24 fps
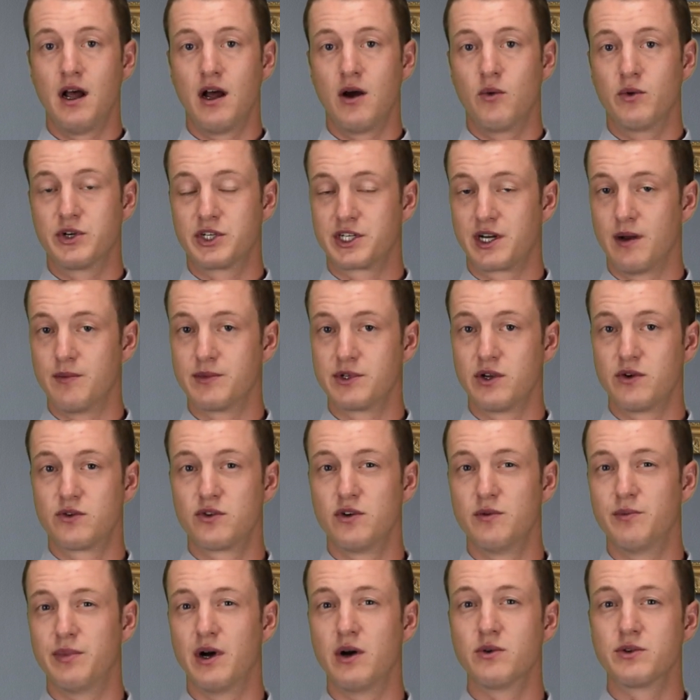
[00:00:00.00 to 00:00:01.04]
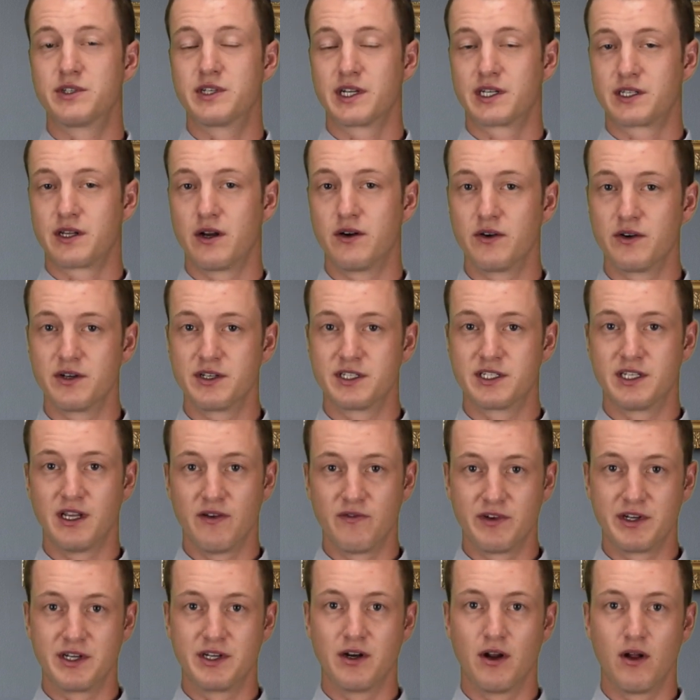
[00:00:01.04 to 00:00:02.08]
which comes out to about
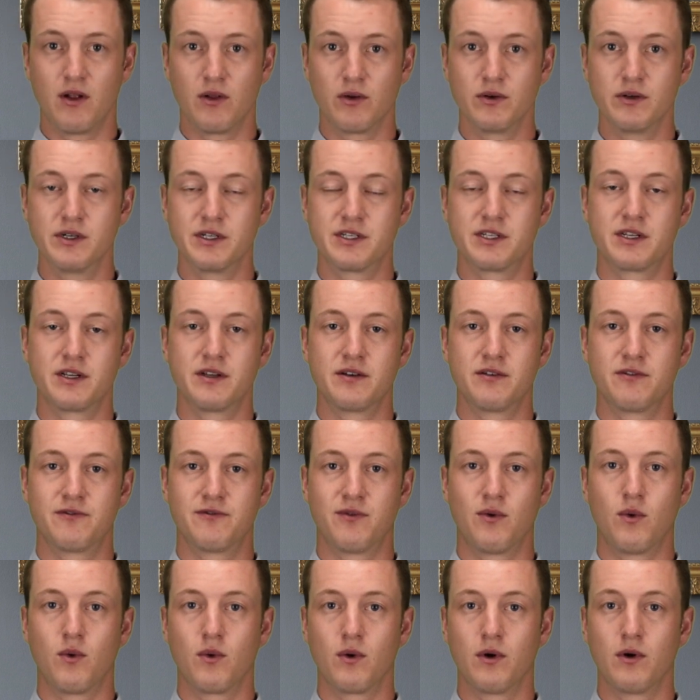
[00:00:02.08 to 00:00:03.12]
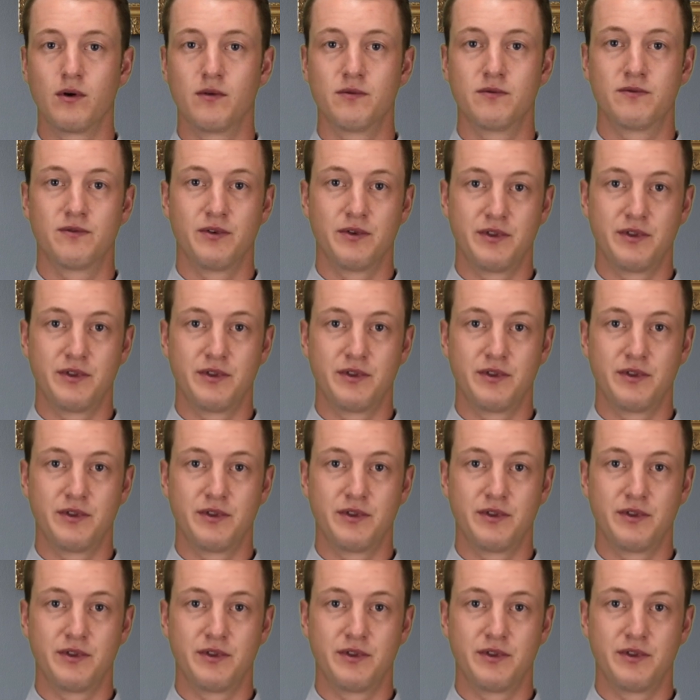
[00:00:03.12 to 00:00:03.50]
$670 for